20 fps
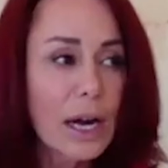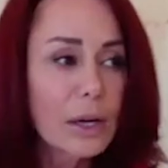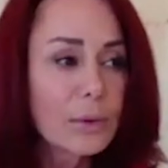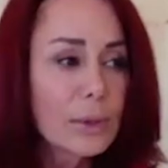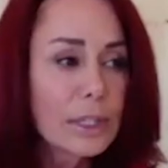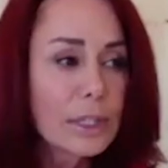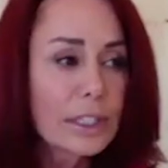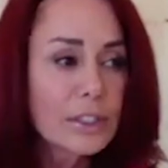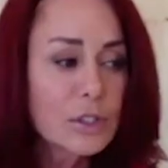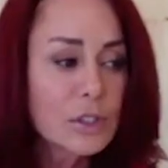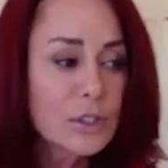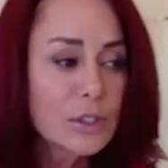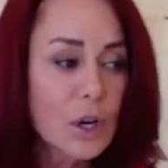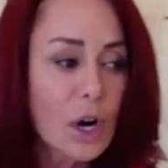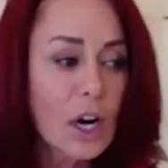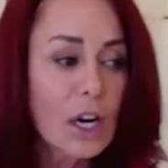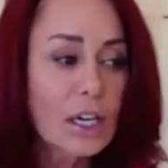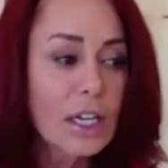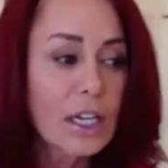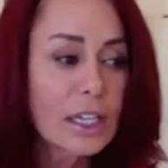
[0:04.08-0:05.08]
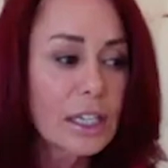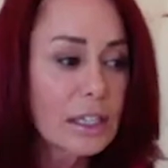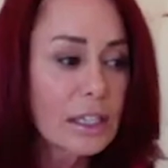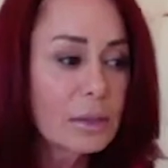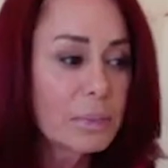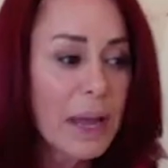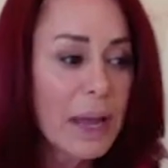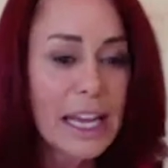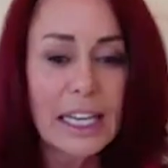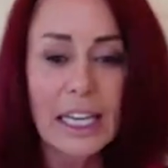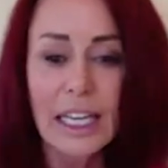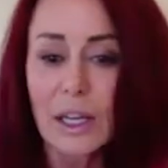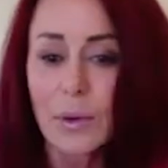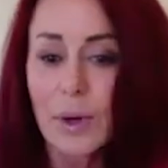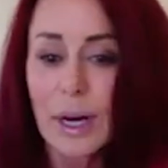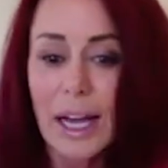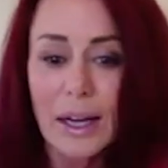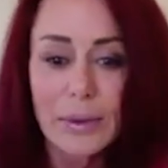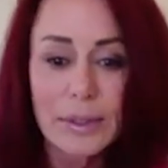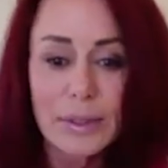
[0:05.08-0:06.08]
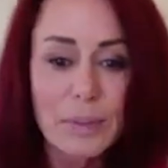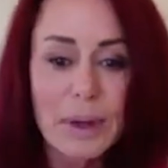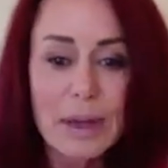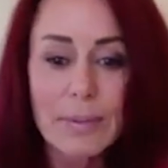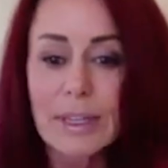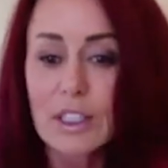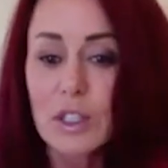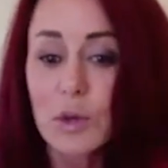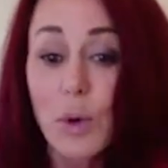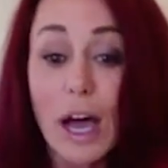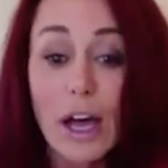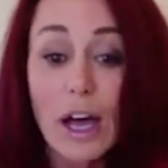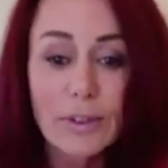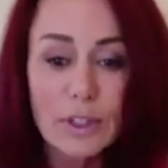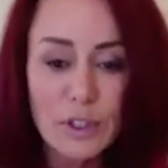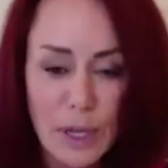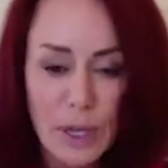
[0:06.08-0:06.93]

I really started painting when I was maybe 12 or